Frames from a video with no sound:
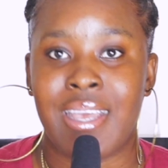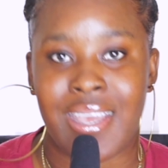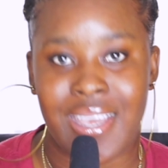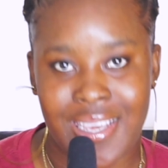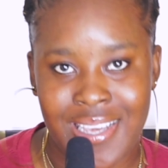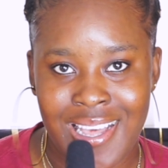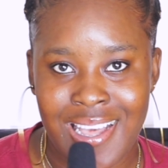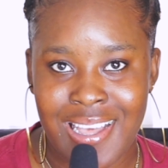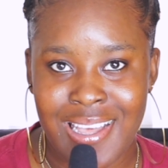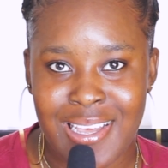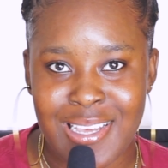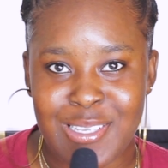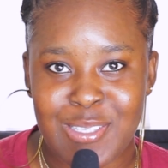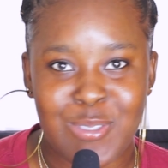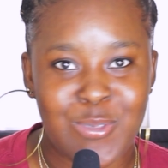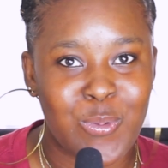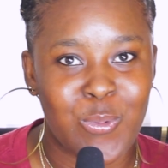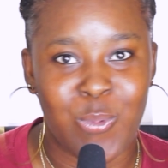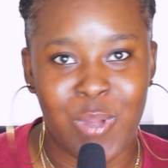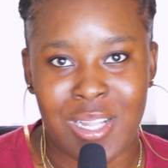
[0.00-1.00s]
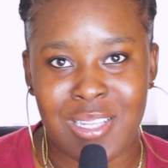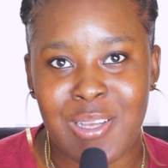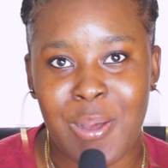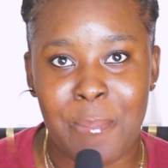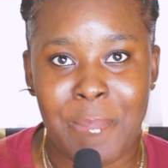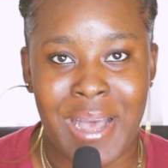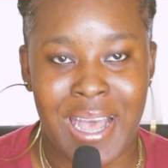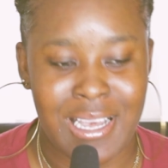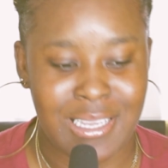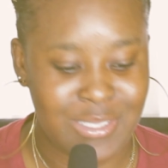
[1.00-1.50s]
hey guys welcome
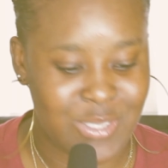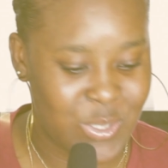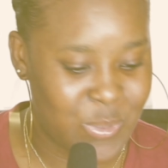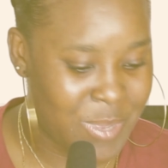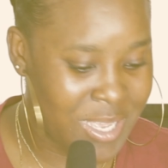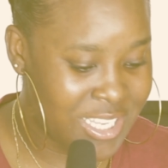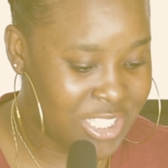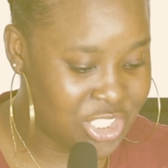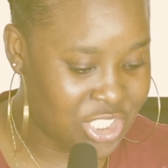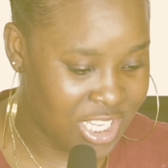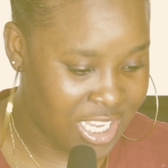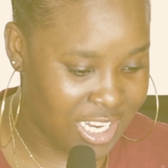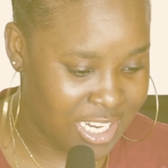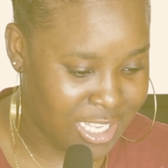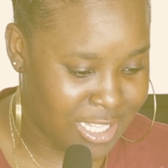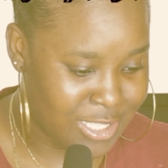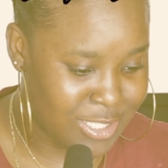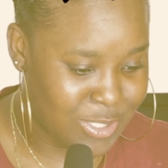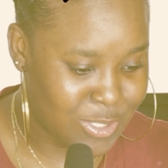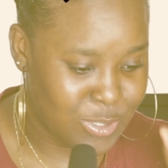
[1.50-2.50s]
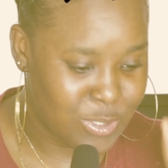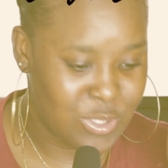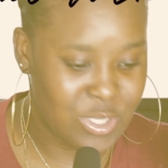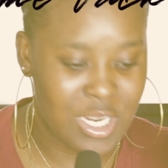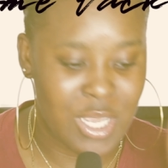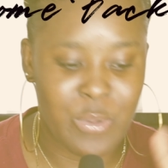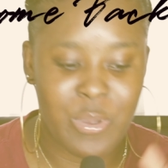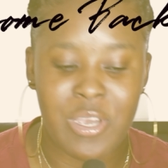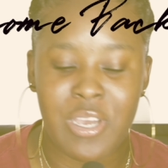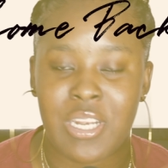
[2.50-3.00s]
back to my channel so
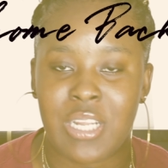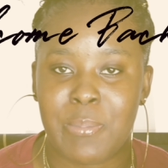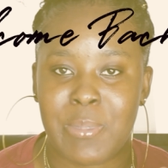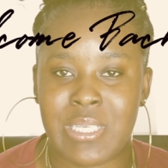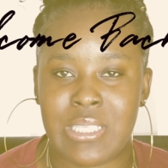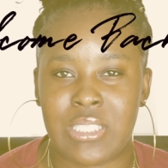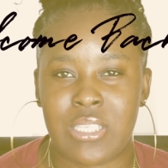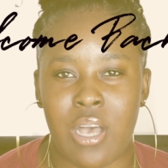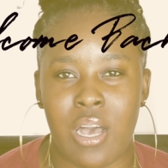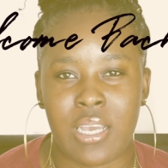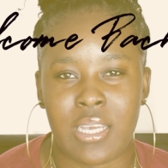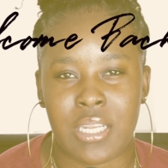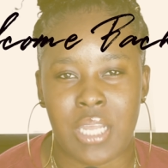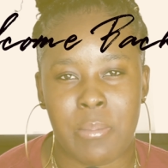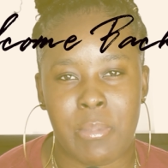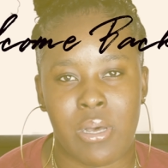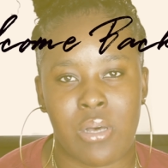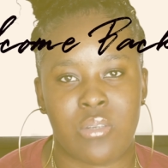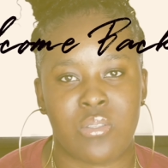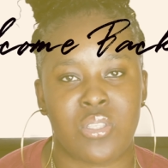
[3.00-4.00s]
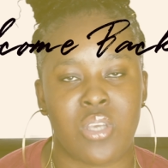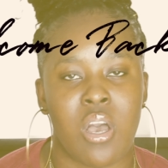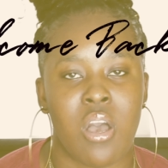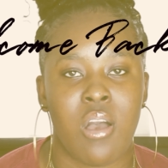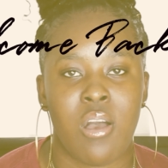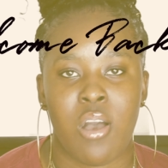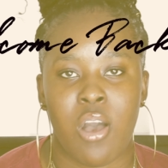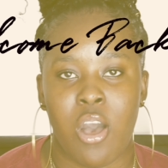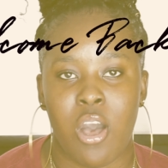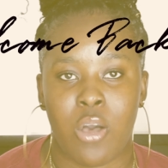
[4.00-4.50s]
today we're gonna be talking about
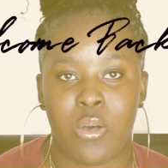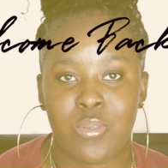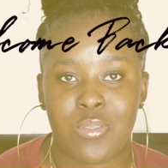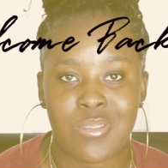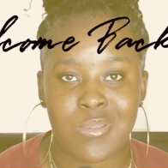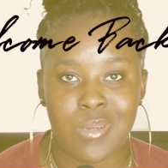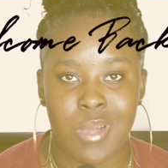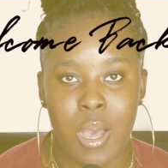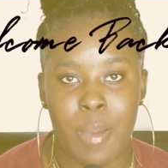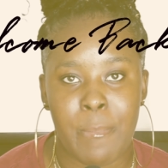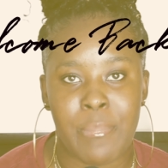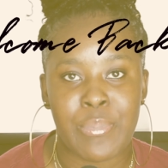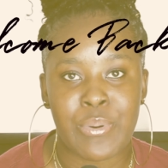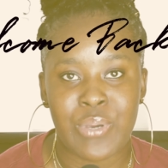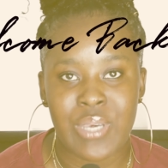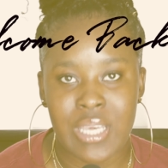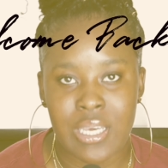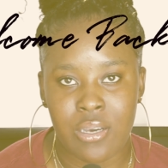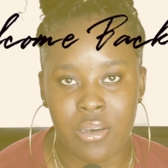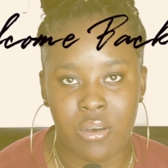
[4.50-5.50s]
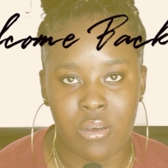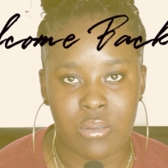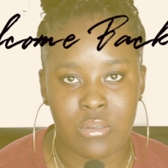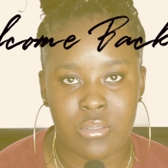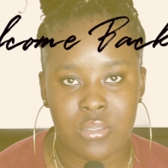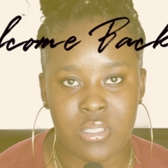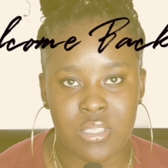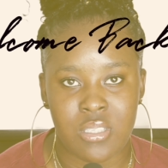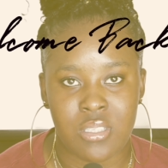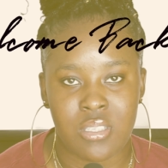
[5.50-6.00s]
how to not break out